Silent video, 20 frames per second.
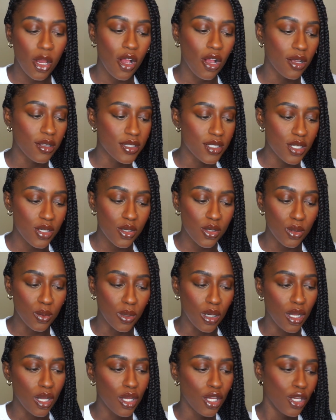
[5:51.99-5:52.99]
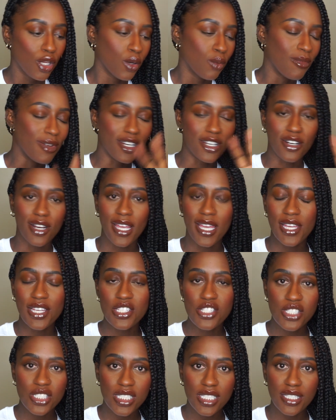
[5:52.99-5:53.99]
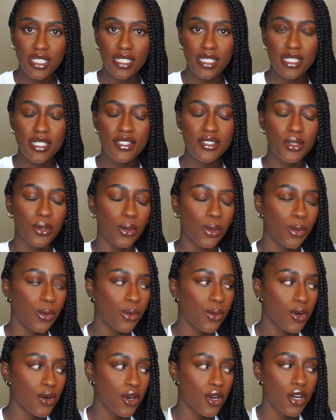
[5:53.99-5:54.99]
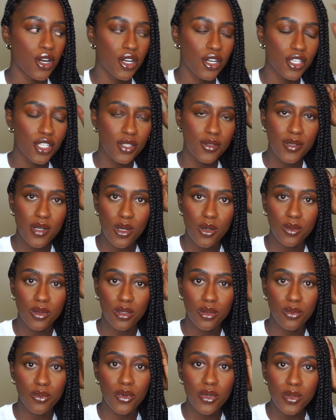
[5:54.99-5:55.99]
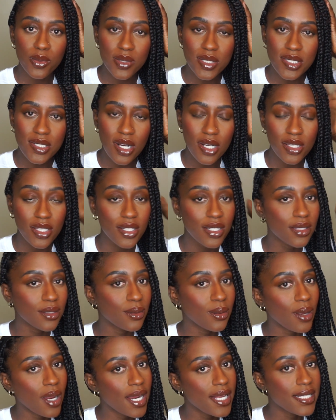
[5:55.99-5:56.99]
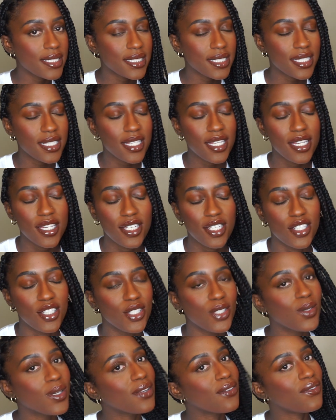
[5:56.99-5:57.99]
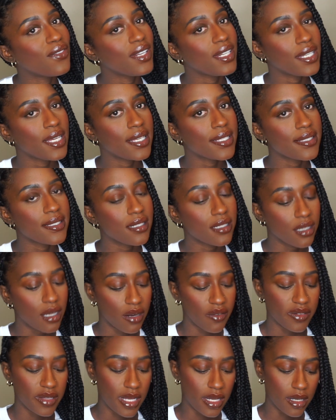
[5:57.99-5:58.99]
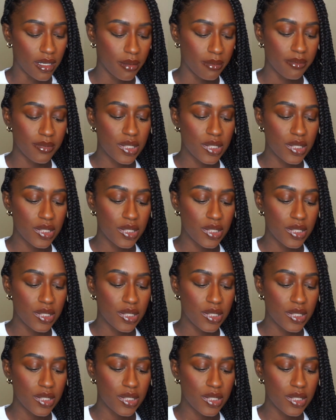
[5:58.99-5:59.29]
Also, when your edges or, you know, the roots start looking a little crazy, you can finesse and cover that up.